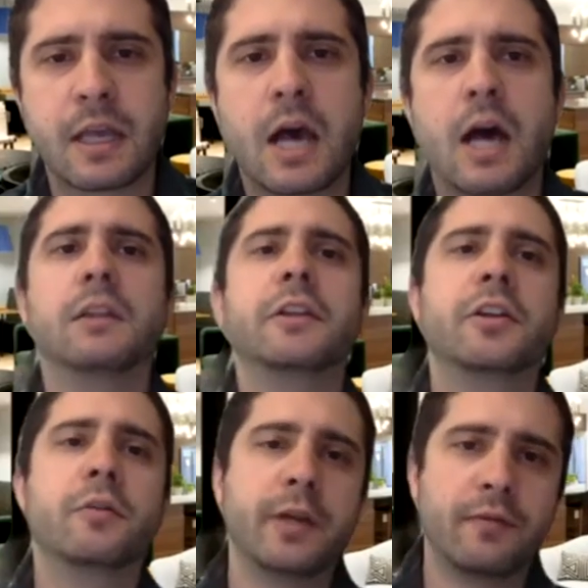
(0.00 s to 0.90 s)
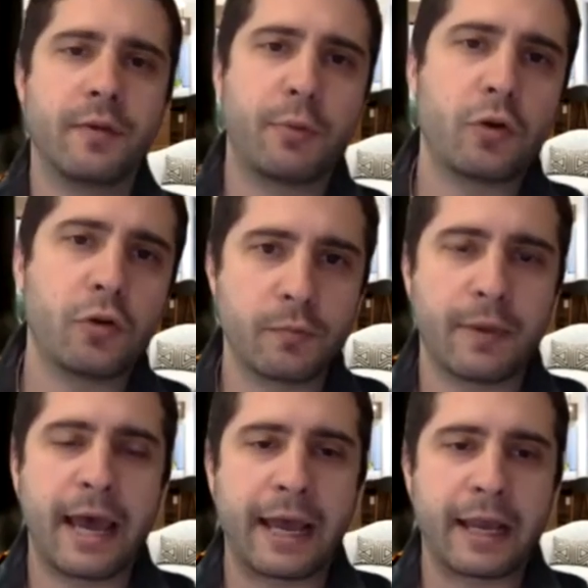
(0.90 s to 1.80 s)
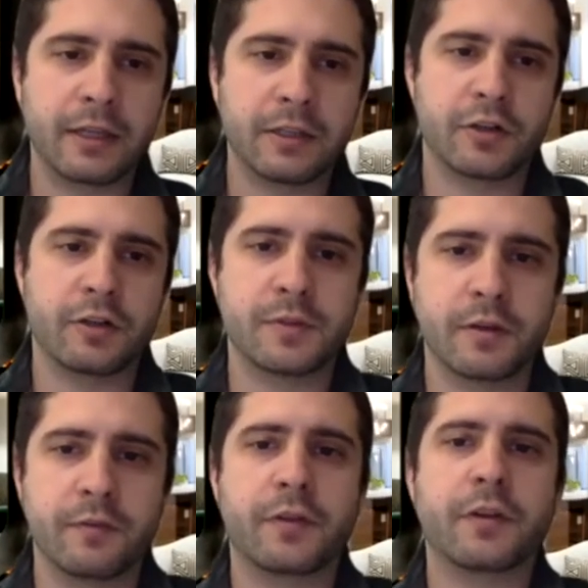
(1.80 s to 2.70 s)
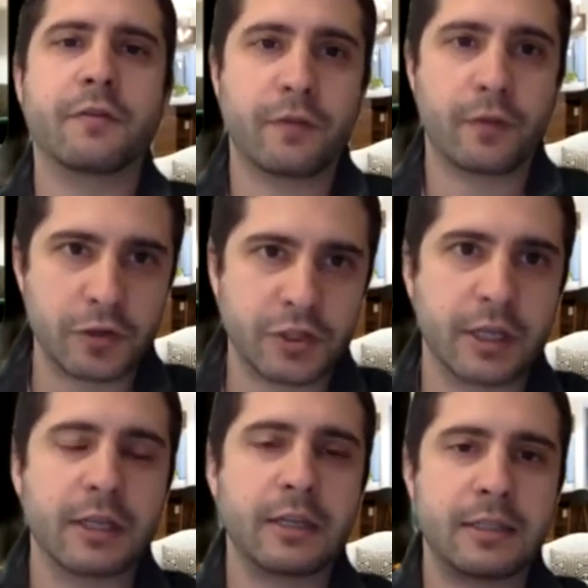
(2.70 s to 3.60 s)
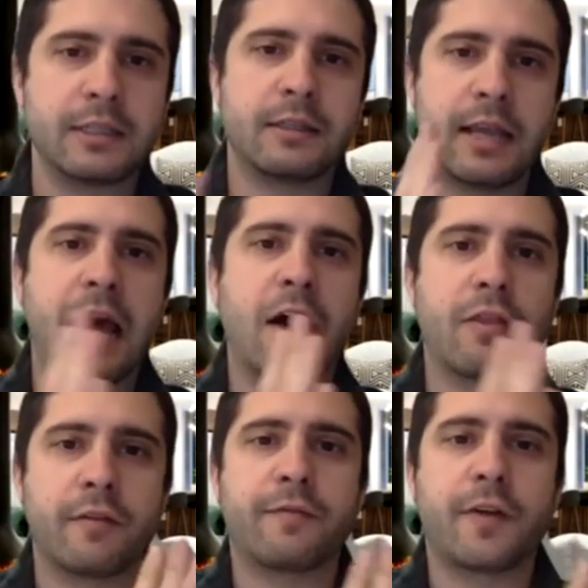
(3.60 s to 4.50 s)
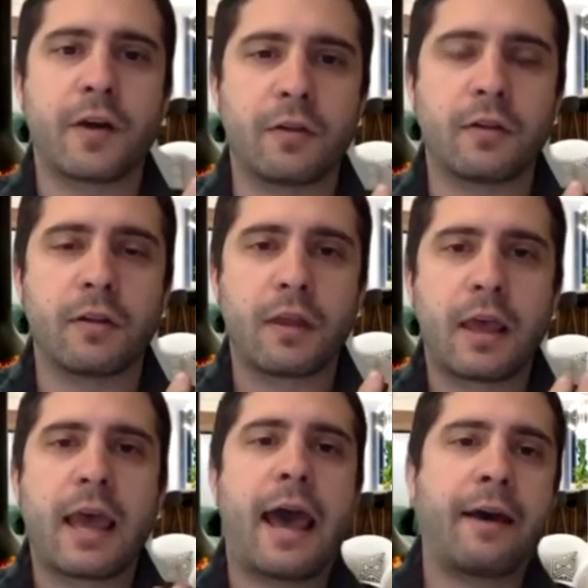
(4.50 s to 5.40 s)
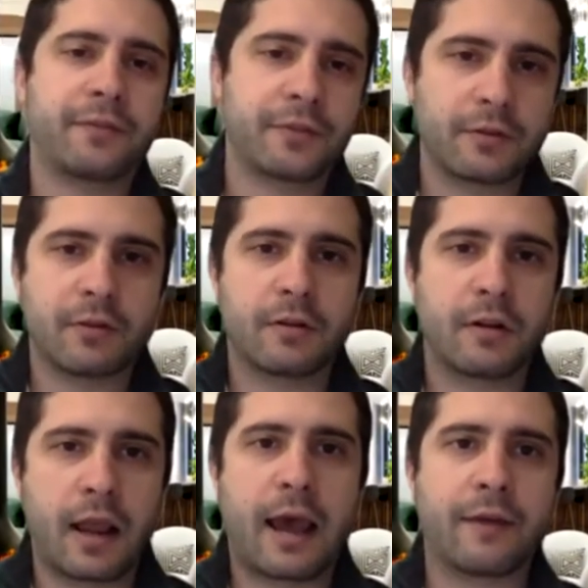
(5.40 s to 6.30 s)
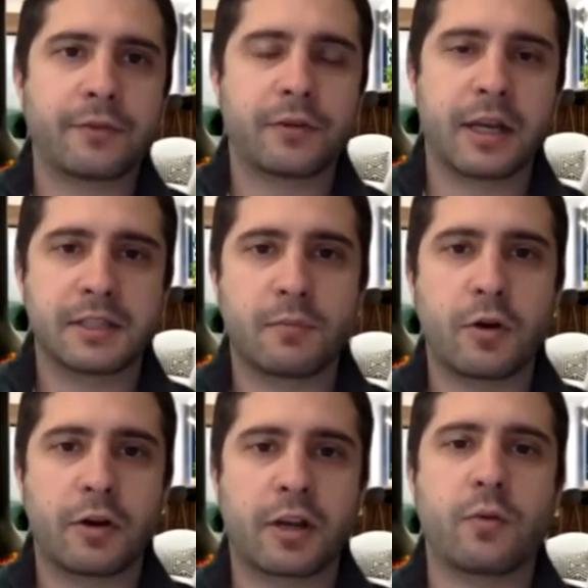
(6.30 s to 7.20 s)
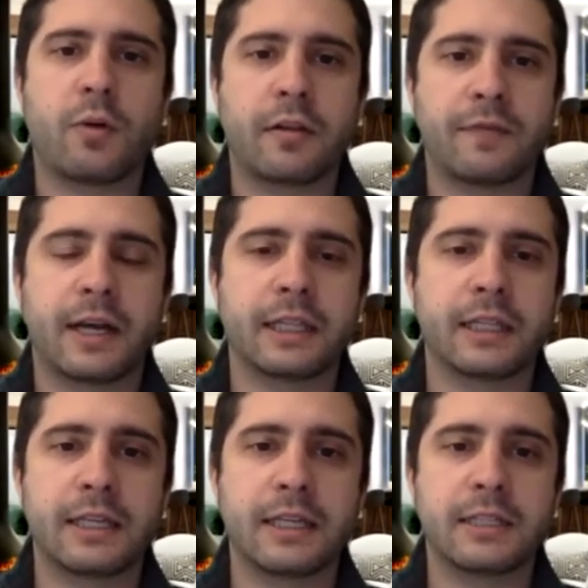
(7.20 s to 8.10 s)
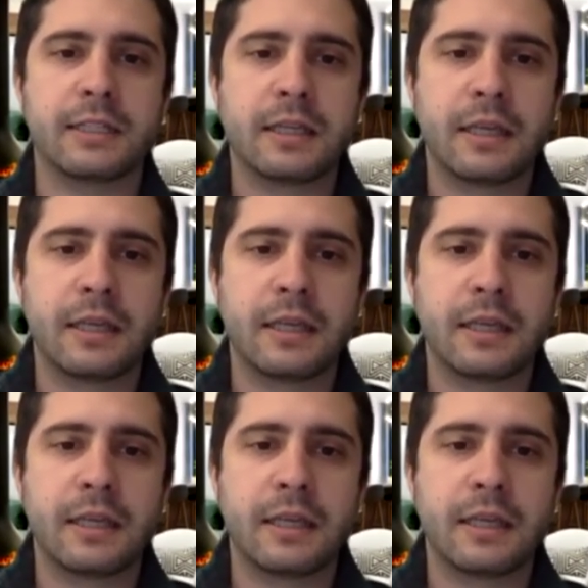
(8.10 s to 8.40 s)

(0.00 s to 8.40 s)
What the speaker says: a little bit of a pullback in terms of conversion down the funnel after getting some marketing qualified leads.